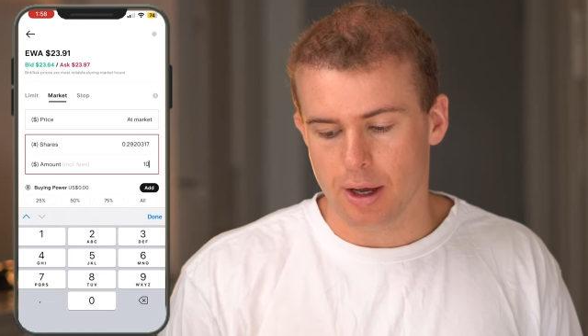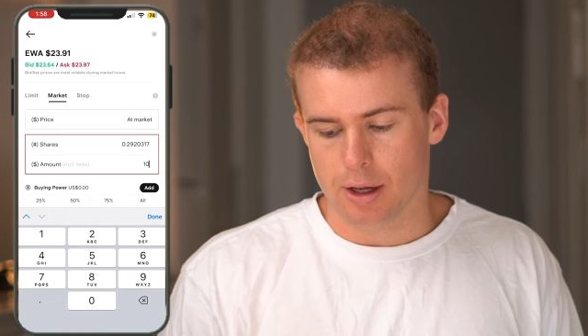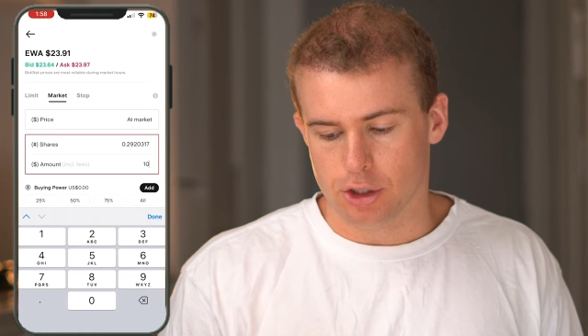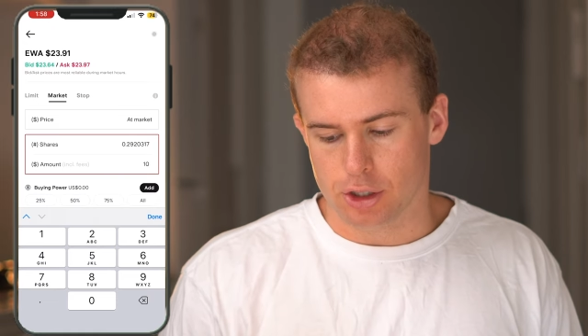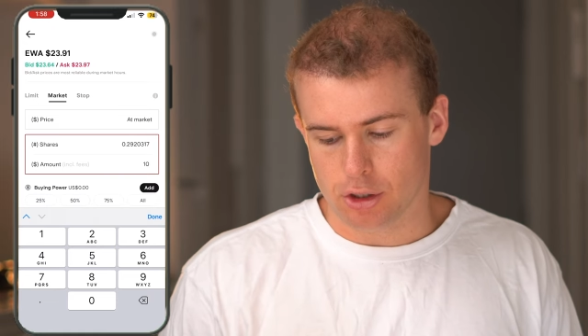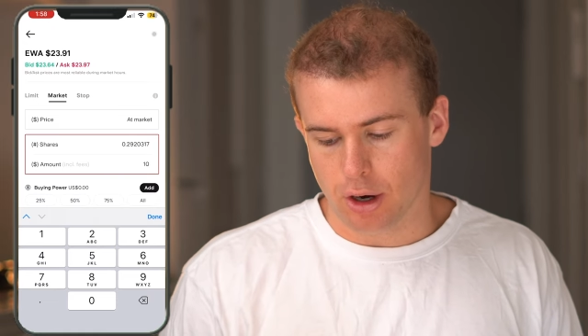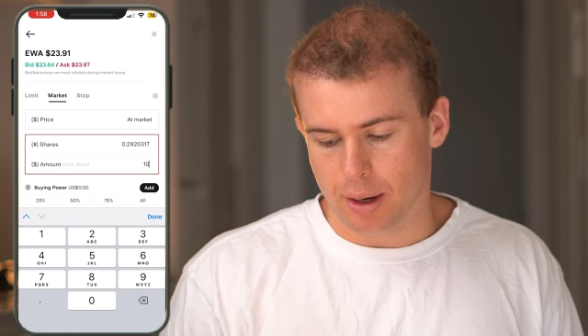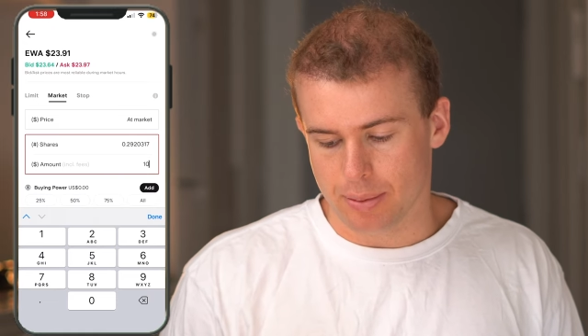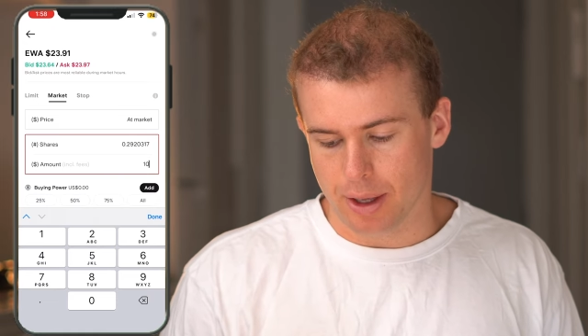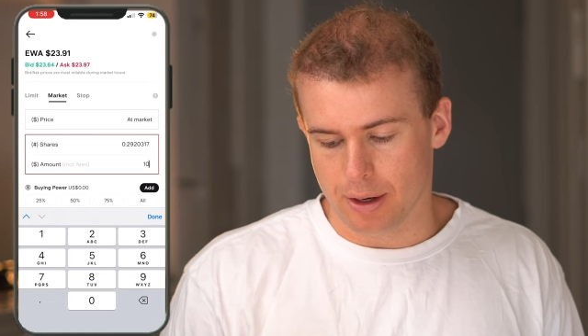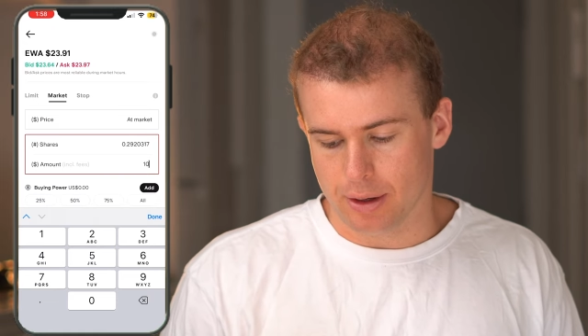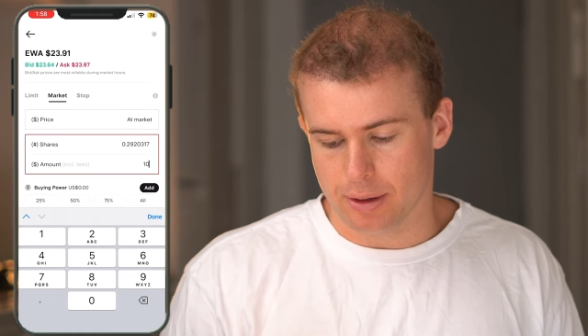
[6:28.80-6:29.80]
just type
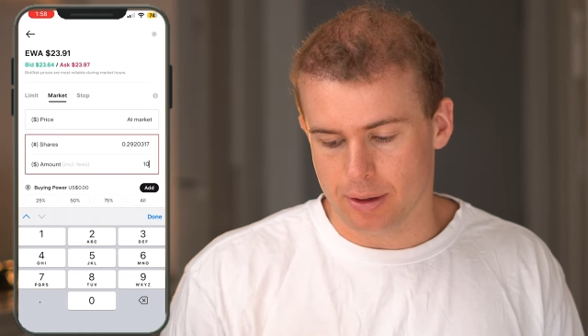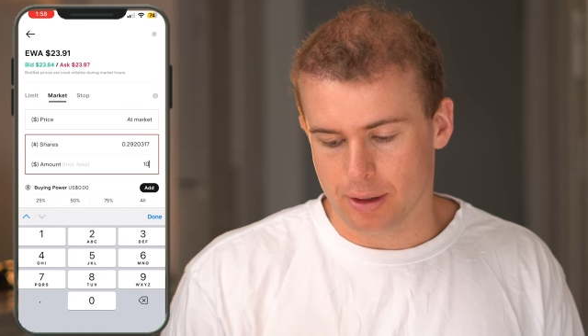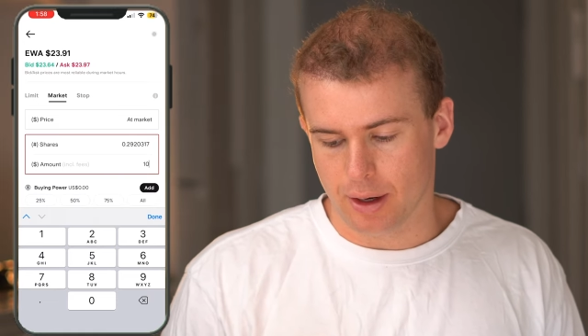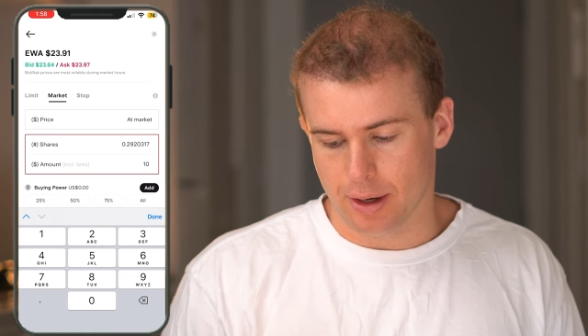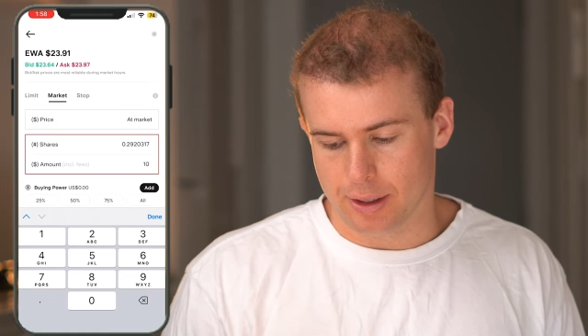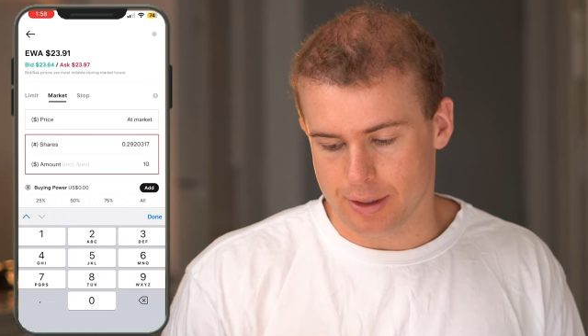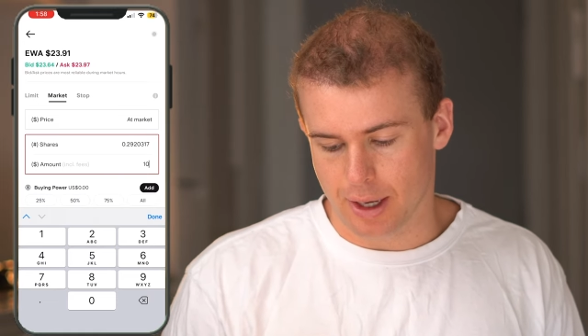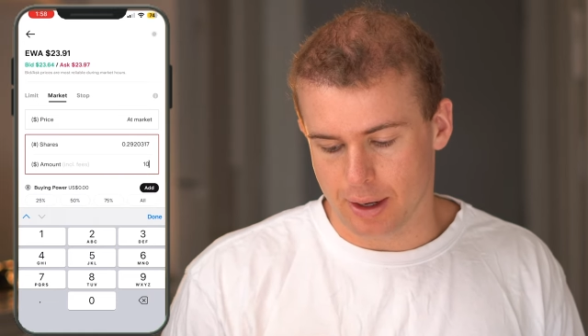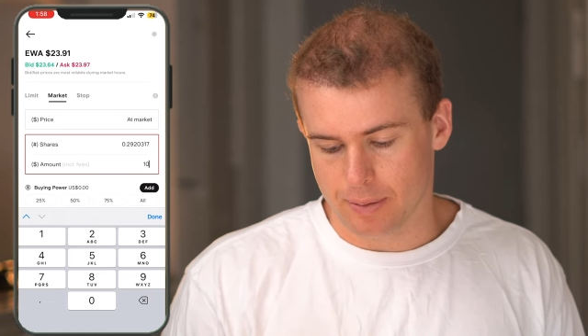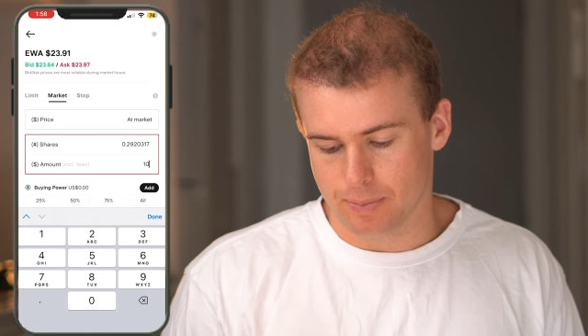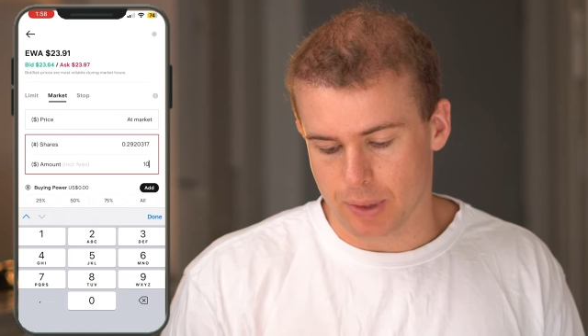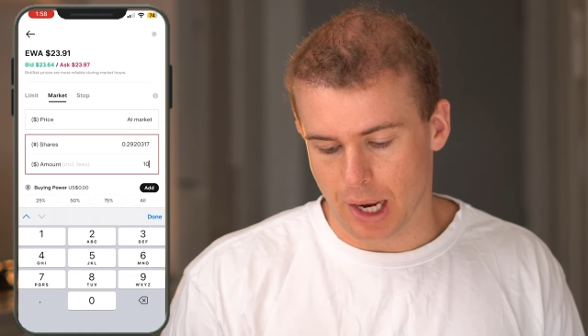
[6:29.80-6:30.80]
that in click
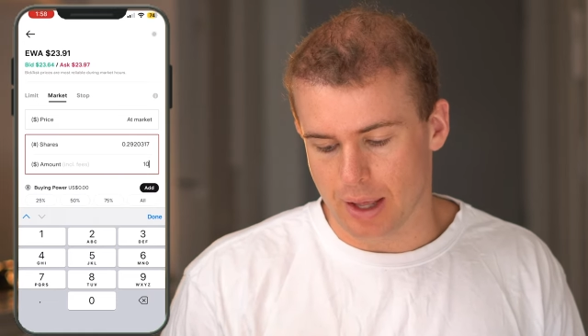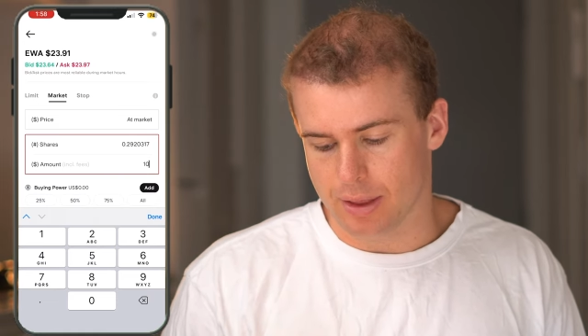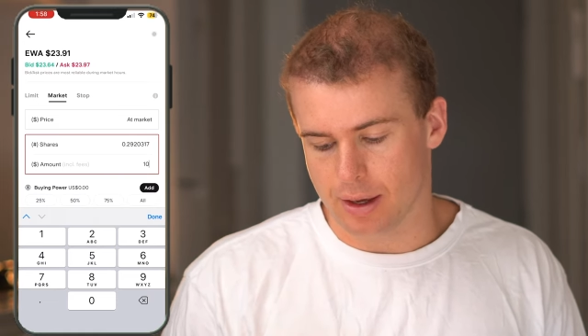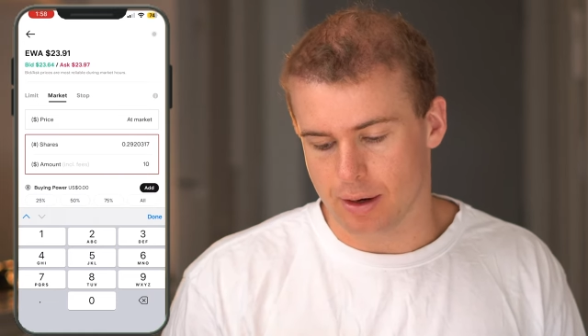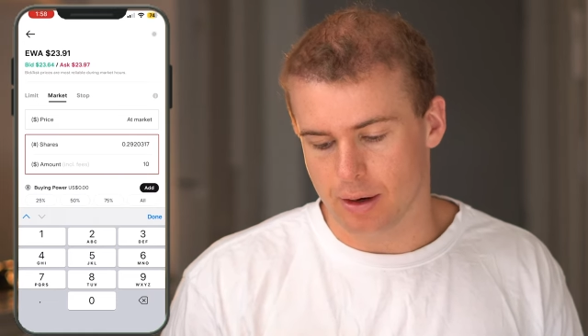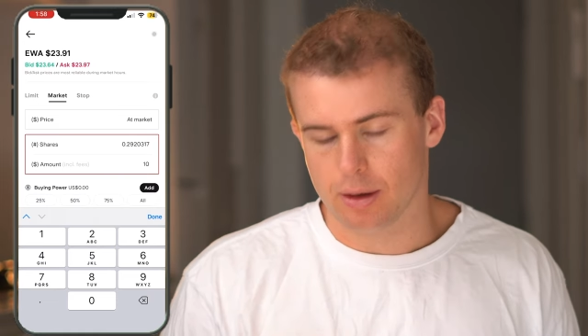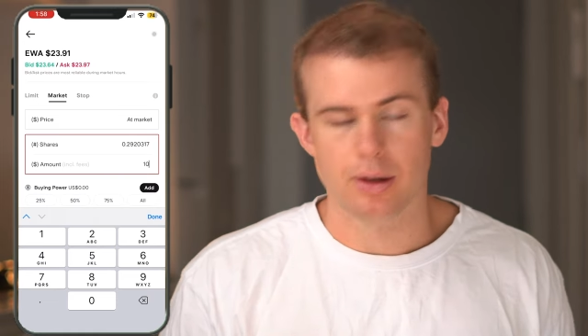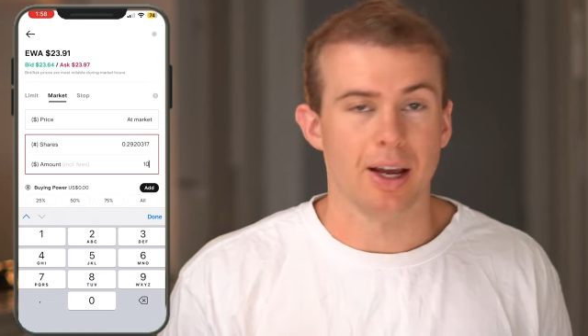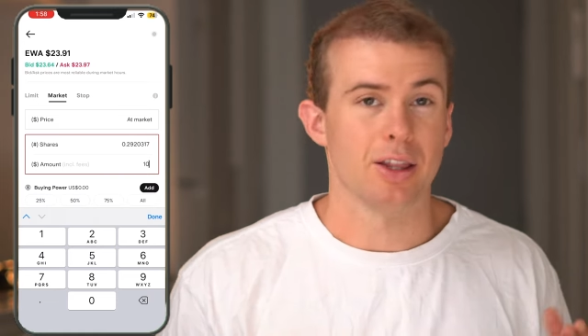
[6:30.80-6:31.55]
done and then